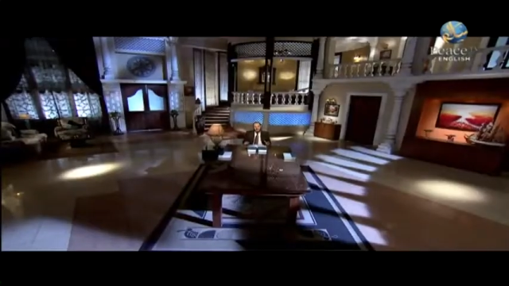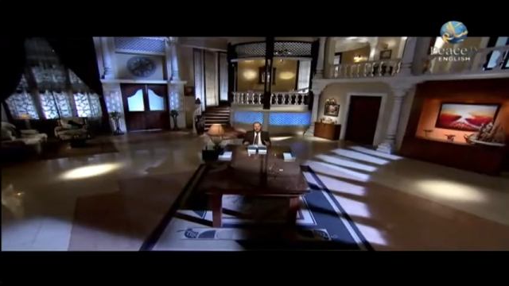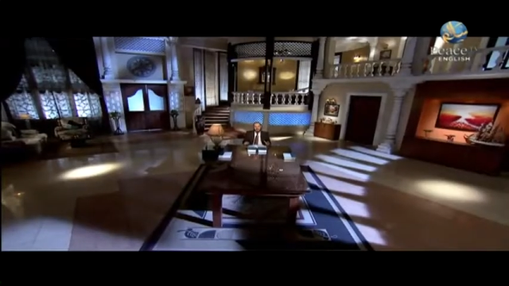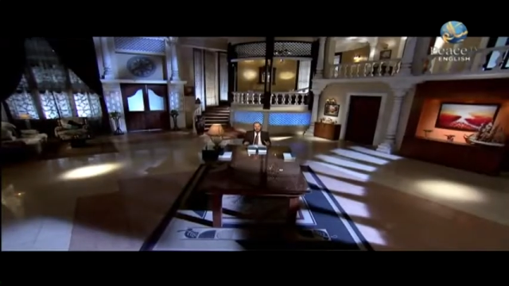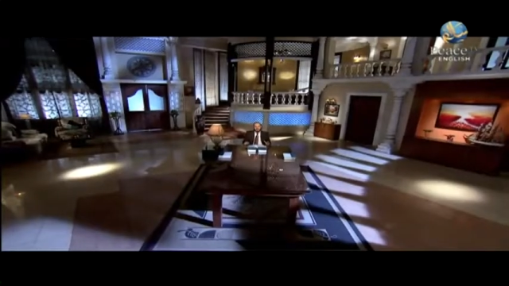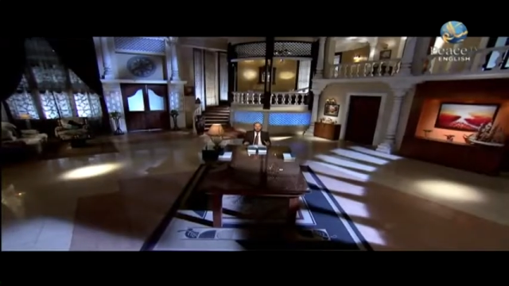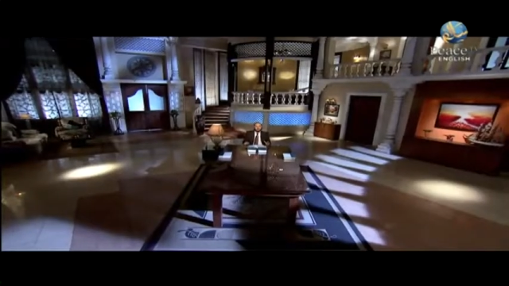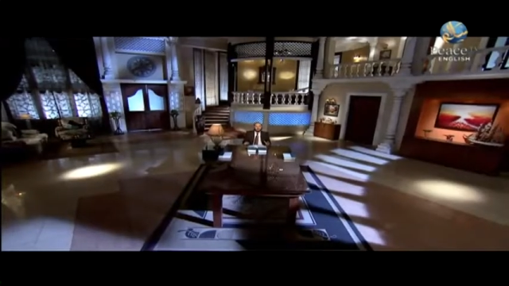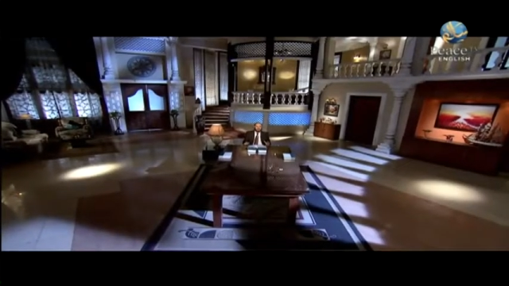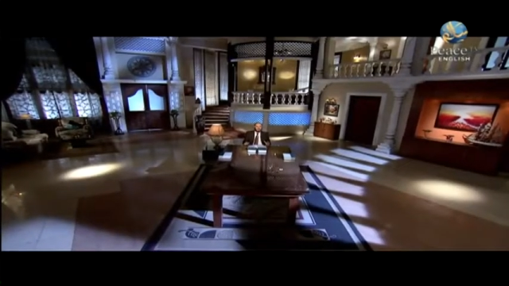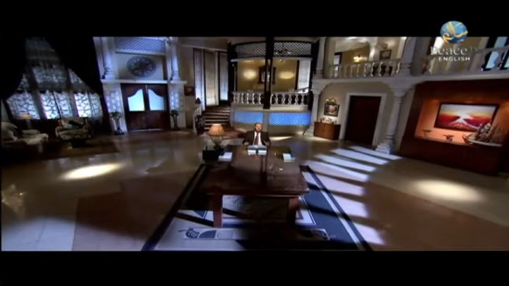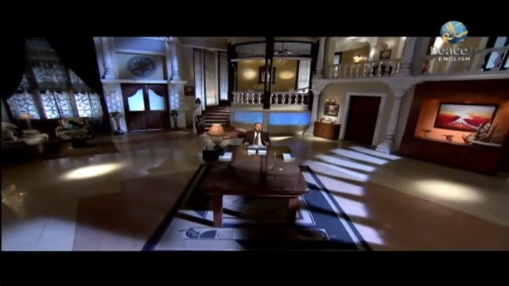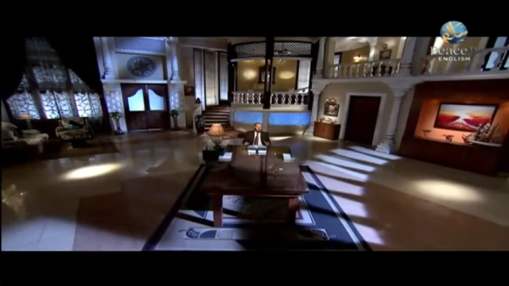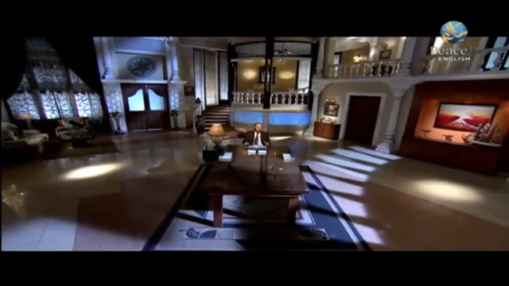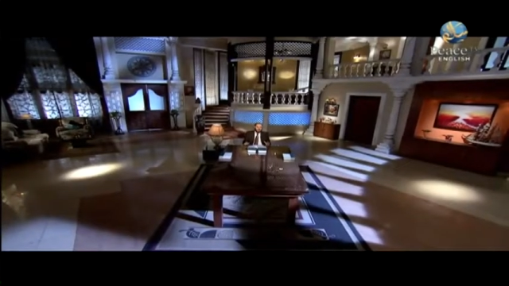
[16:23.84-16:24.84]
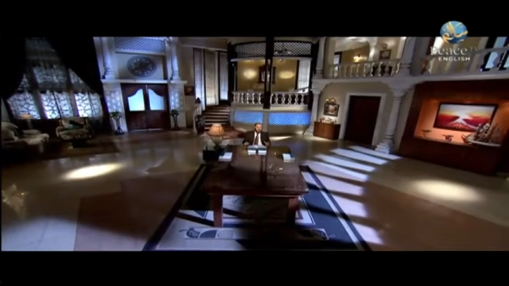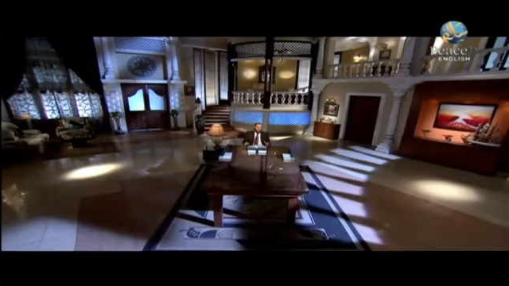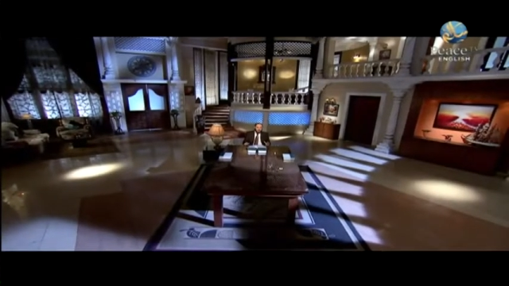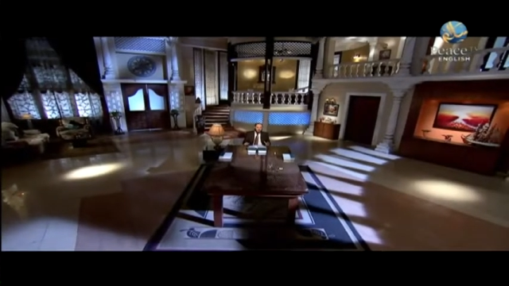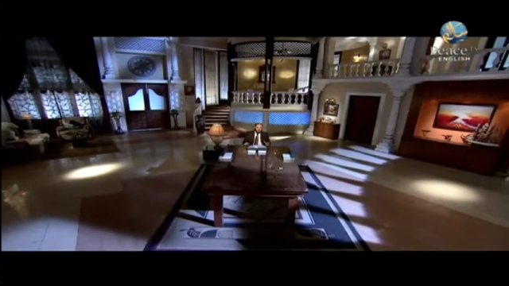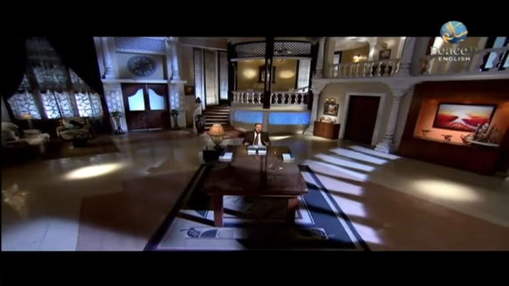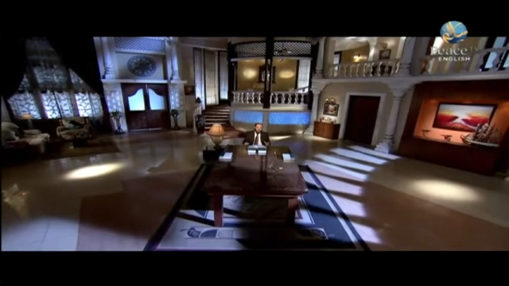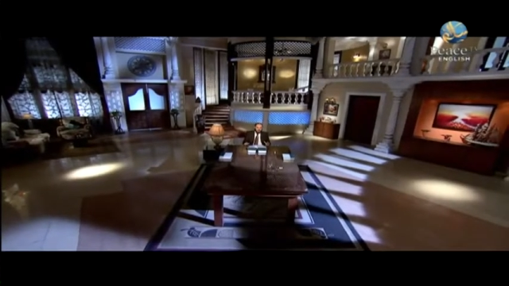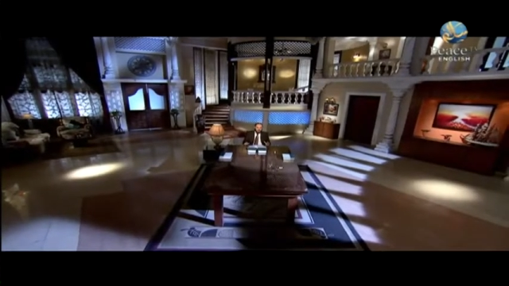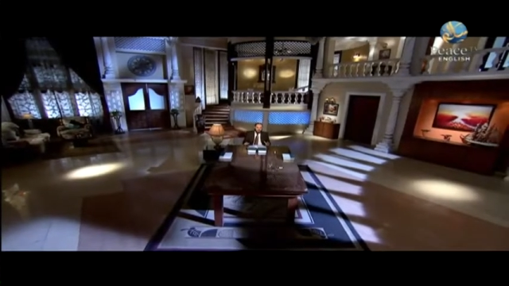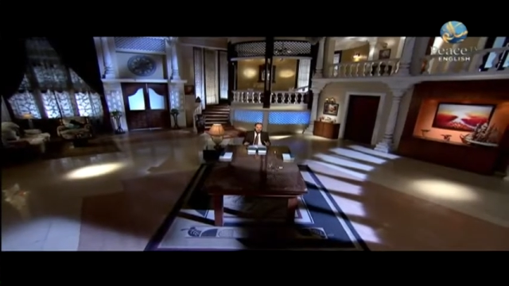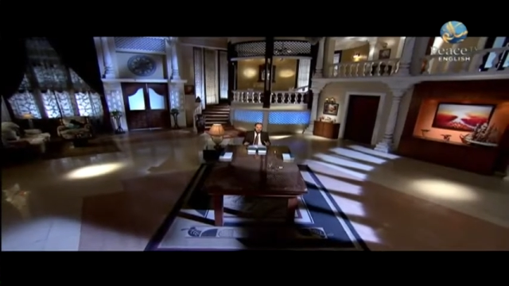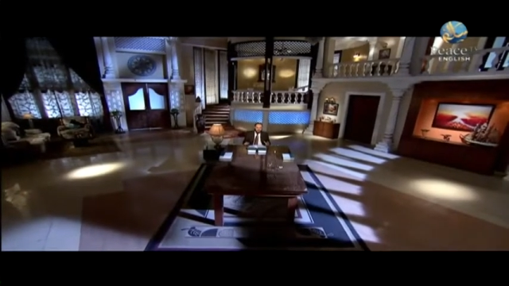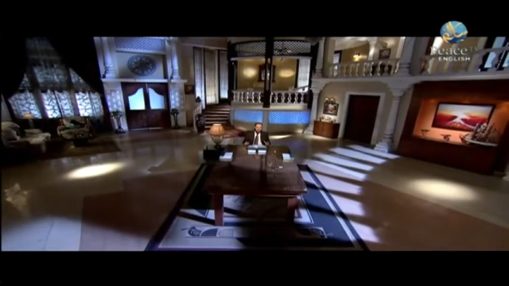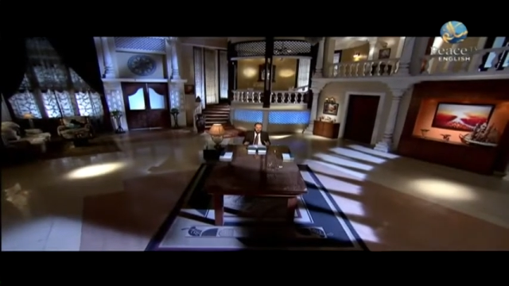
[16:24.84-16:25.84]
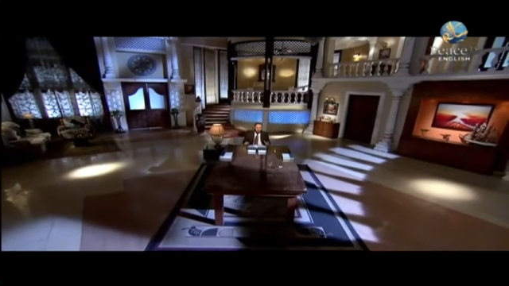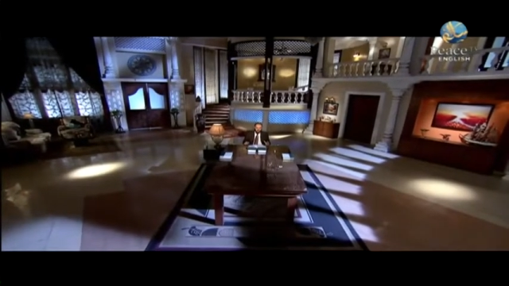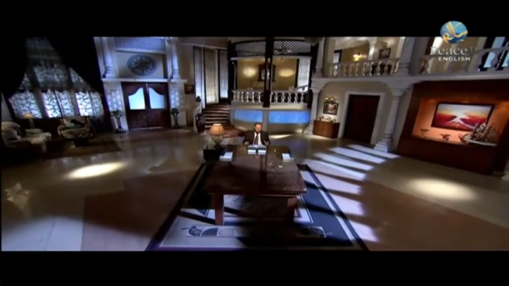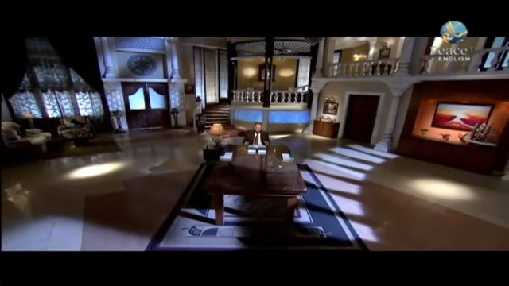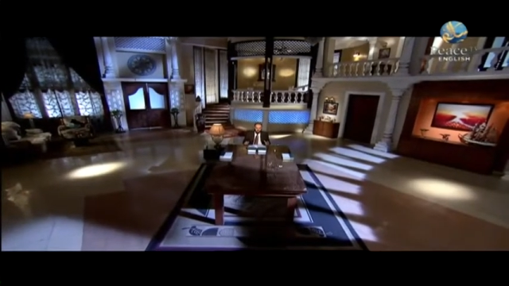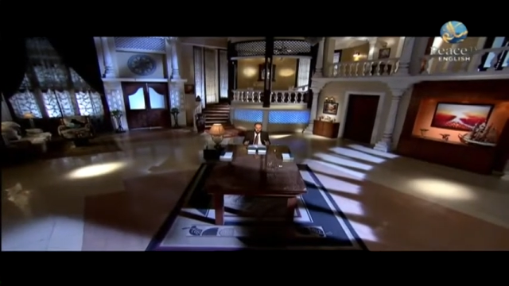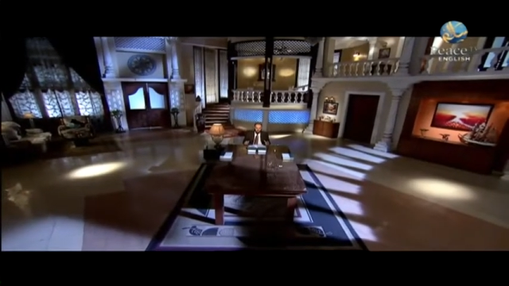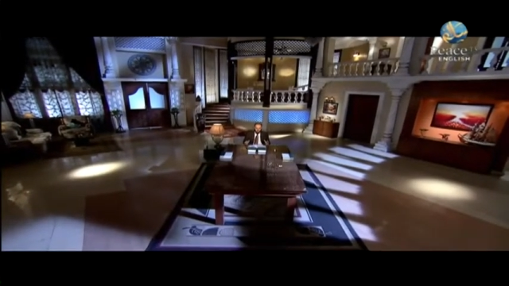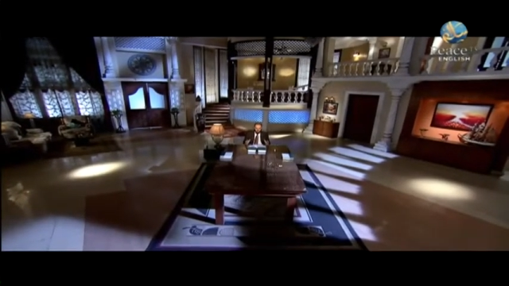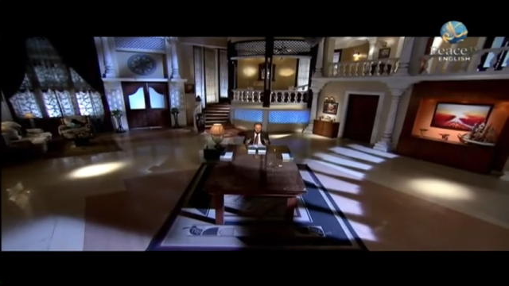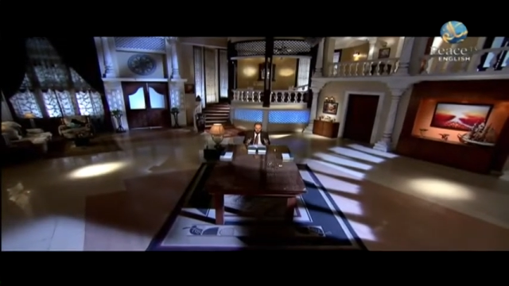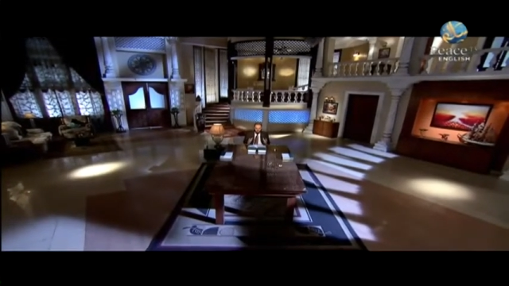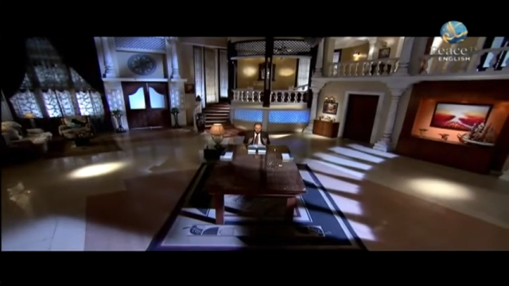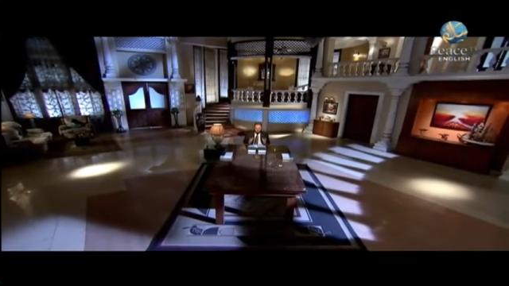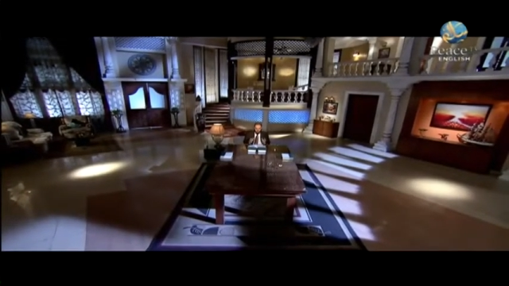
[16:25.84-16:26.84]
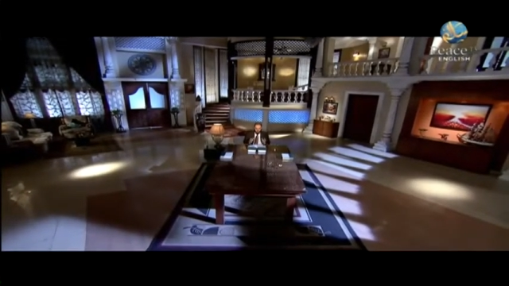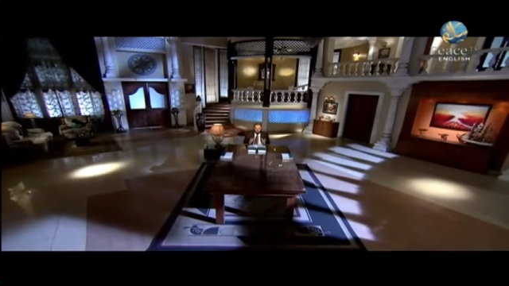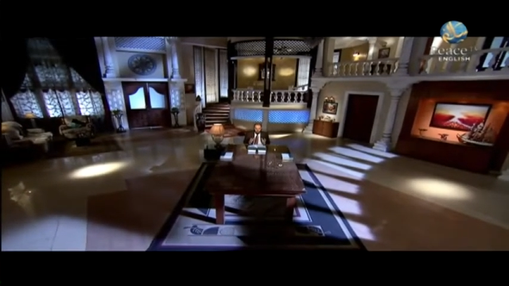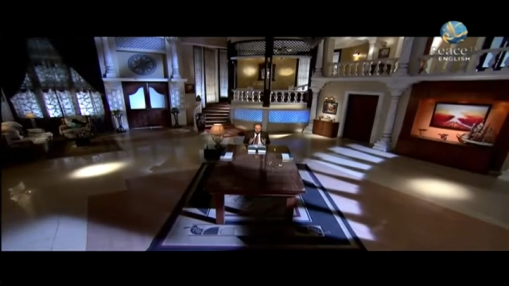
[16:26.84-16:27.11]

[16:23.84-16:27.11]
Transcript: (no speaker visible)